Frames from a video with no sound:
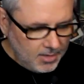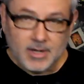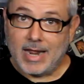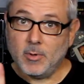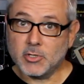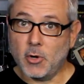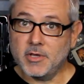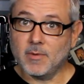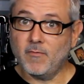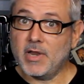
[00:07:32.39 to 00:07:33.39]
Now I'm going to show
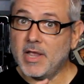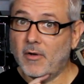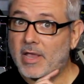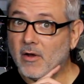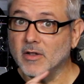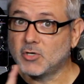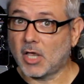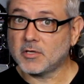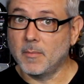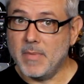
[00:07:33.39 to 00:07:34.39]
you some video here in
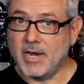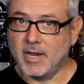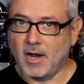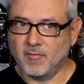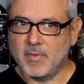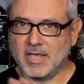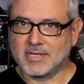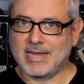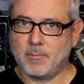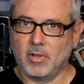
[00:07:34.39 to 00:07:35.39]
just a minute of me
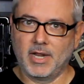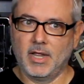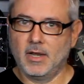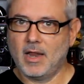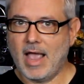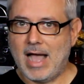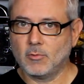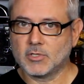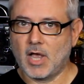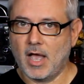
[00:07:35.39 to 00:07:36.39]
assembling it
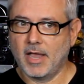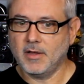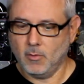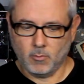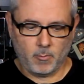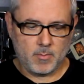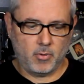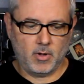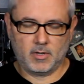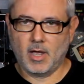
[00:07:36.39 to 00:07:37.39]
outside when we
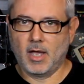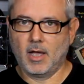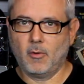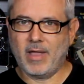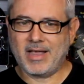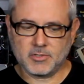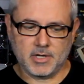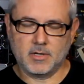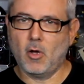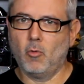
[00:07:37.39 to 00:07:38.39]
put, we
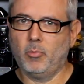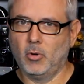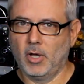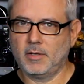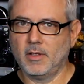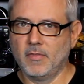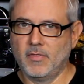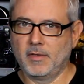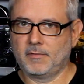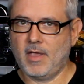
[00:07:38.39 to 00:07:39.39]
actually don't put
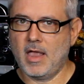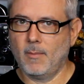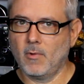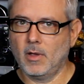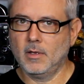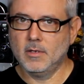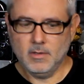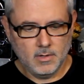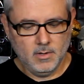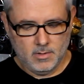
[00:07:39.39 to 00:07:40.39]
this camera
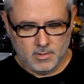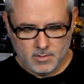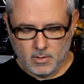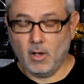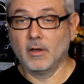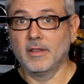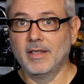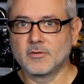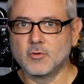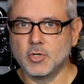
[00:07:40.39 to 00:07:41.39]
on
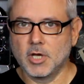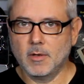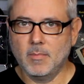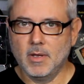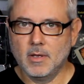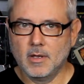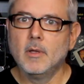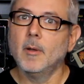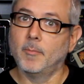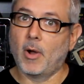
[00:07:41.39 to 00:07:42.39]
this jib,
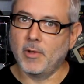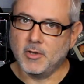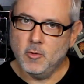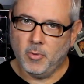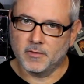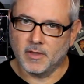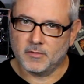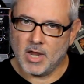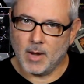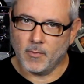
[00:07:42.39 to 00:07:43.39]
but we do put
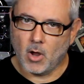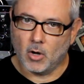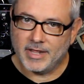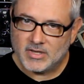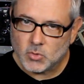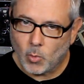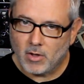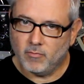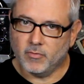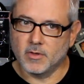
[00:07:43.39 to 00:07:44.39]
this camera on a
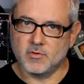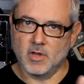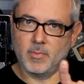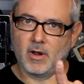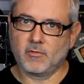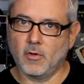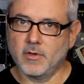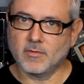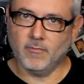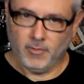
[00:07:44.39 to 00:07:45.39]
12-foot jib, and I'll show
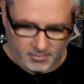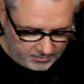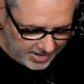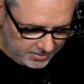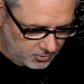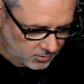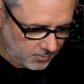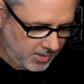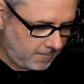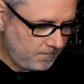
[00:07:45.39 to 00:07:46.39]
you some footage of that in just
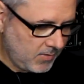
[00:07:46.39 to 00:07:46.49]
a minute.